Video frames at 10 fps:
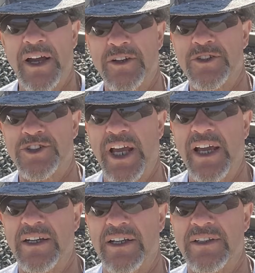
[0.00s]

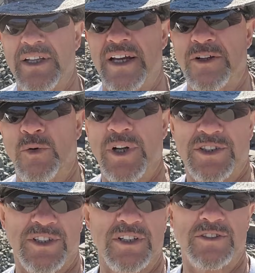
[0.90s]
understanding that
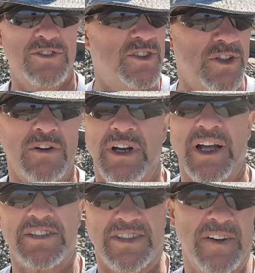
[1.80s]
Quintessentials is only
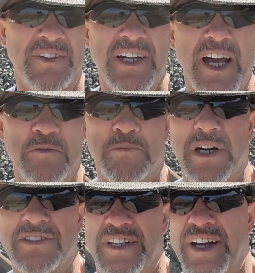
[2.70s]
like
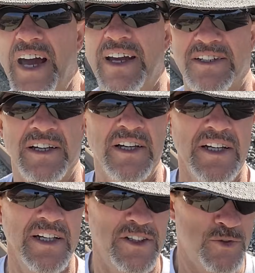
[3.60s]
$79 a night.
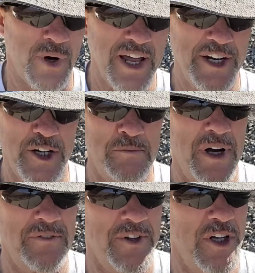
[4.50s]
It's right here
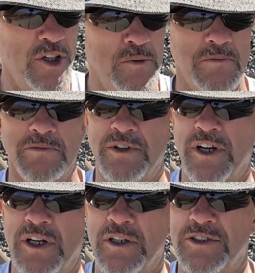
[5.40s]
above the loop. You're going